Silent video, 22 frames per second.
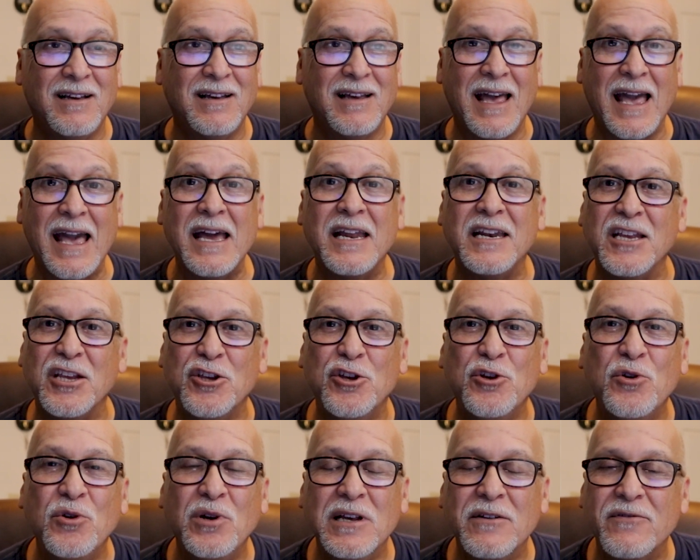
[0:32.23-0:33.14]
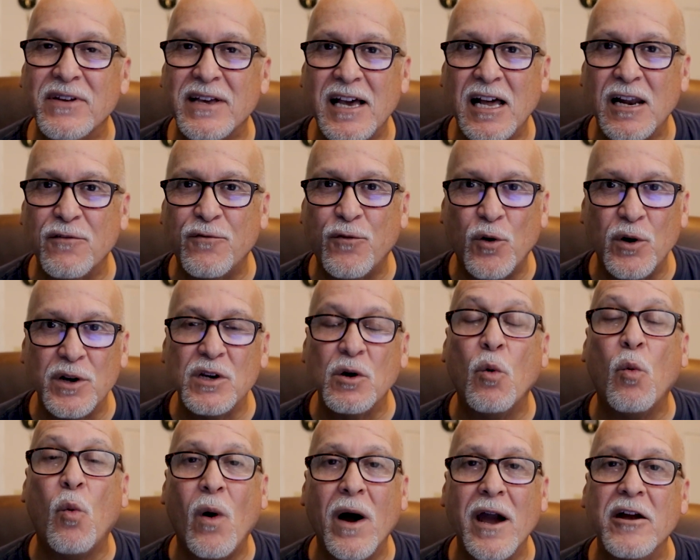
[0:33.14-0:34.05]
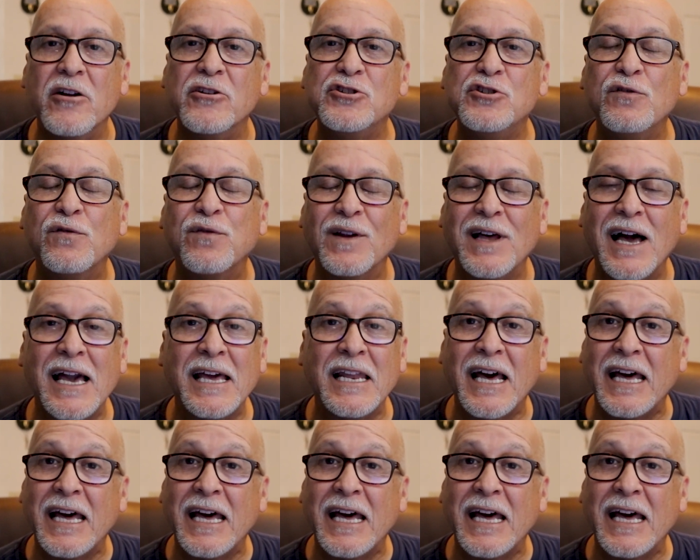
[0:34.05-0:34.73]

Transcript: Andy, you live in California, why aren't you flying